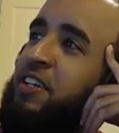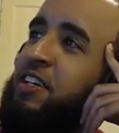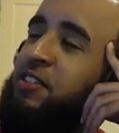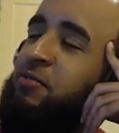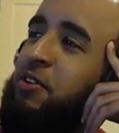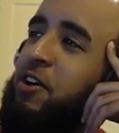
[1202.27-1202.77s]

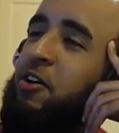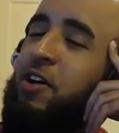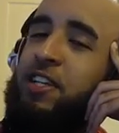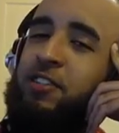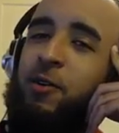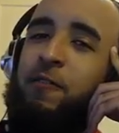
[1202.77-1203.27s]
Disregard.
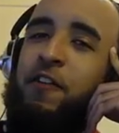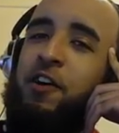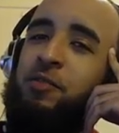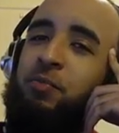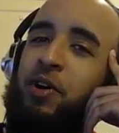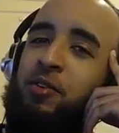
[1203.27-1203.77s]
Okay, so at
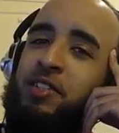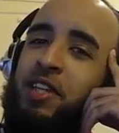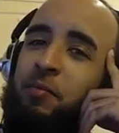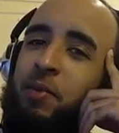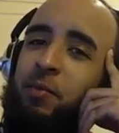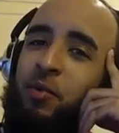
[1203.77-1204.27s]
first, bro
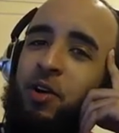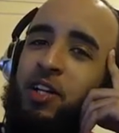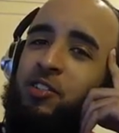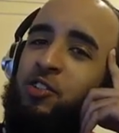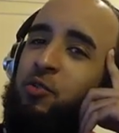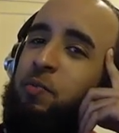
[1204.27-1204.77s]
sent me more
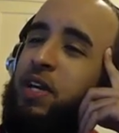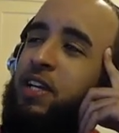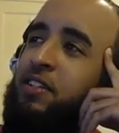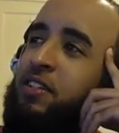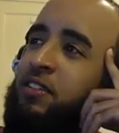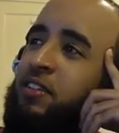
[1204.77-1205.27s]
than 2
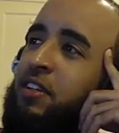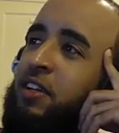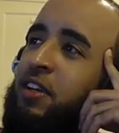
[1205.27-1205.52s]
beats.